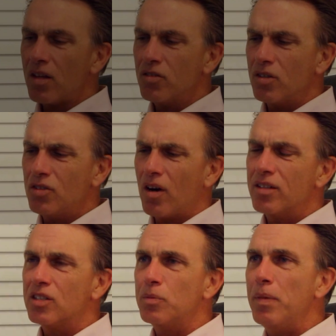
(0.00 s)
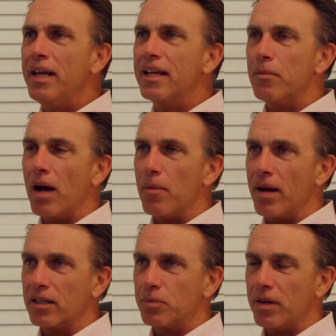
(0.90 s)
So I started speaking about my
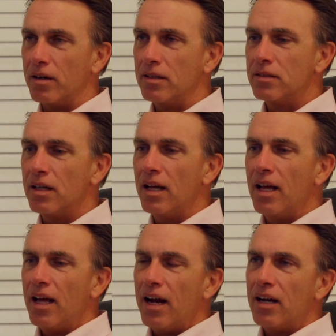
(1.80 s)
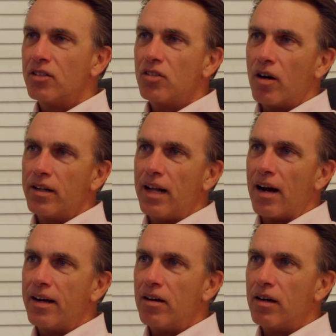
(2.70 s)
experience. It started
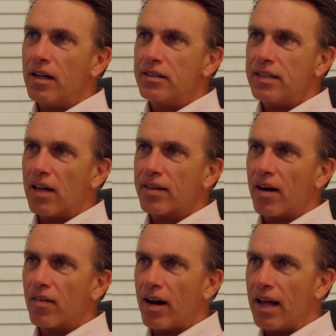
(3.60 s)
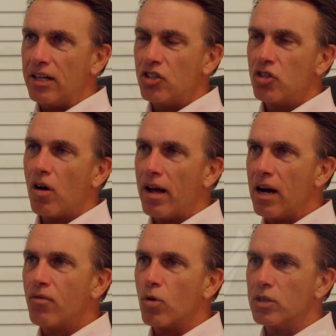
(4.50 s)
down here in South Carolina at Shaw
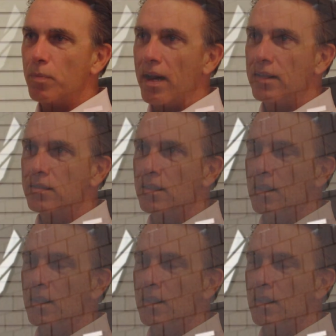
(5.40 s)
Air Force Base.